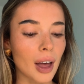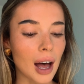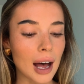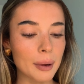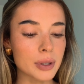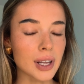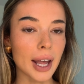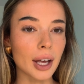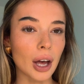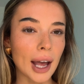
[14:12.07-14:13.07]
I was
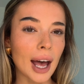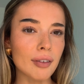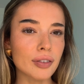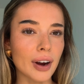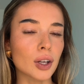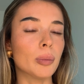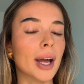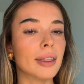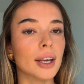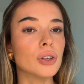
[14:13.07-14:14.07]
like, I have a freckle
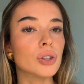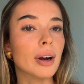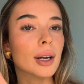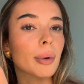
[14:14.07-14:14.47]
pen that I use already,